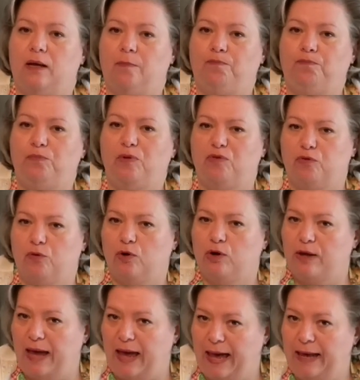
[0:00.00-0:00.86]
before
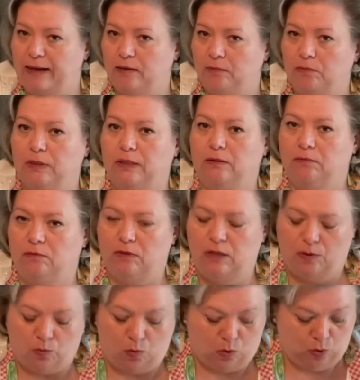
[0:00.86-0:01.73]
you add them, and they
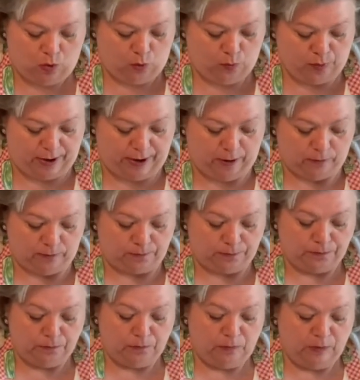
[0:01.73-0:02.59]
won't go brown.
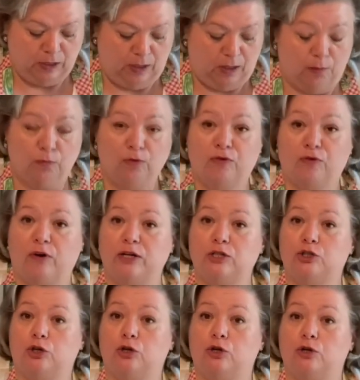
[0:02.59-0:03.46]

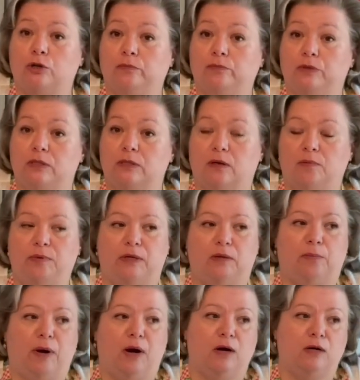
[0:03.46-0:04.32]
Fresh herbs, a bit
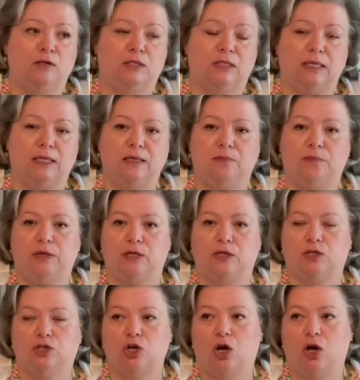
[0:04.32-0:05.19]
of parsley, a bit of
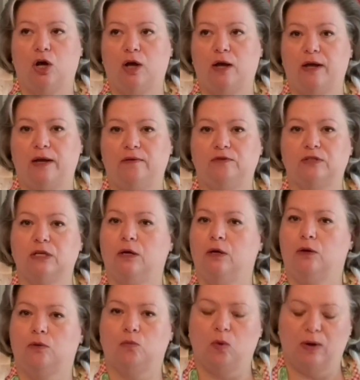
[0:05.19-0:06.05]
chives,
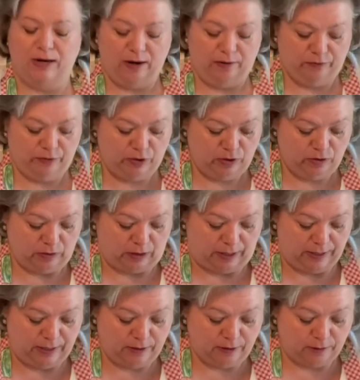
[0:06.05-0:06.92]
whatever you
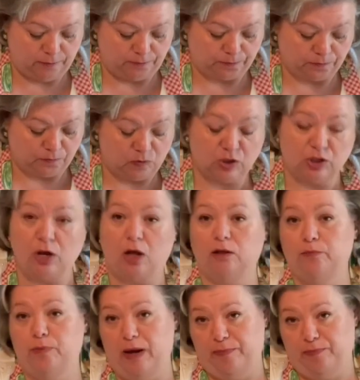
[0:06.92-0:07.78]
like. Salt
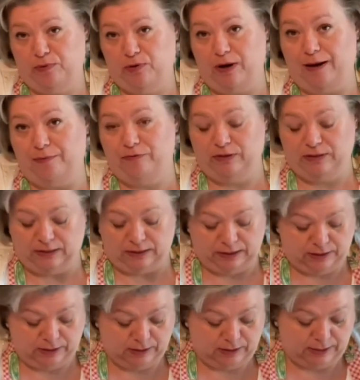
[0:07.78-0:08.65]
and pepper, obviously,
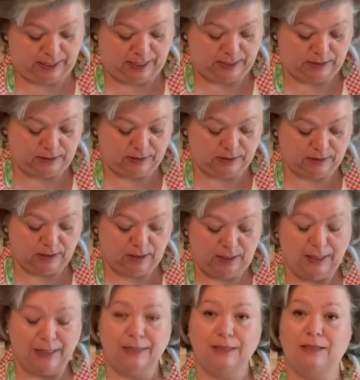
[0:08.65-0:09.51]
to taste.
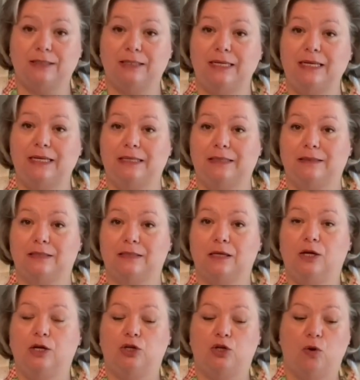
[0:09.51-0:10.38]
Seeds.
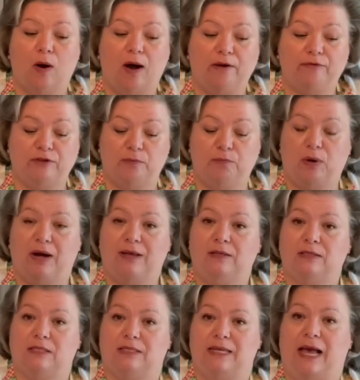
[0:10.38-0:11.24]
You often buy the
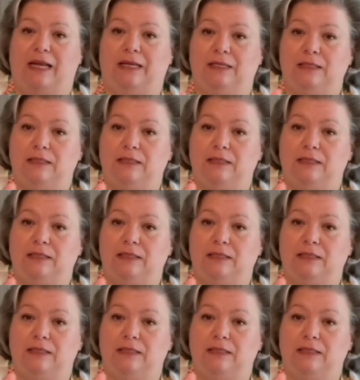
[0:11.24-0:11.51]
salad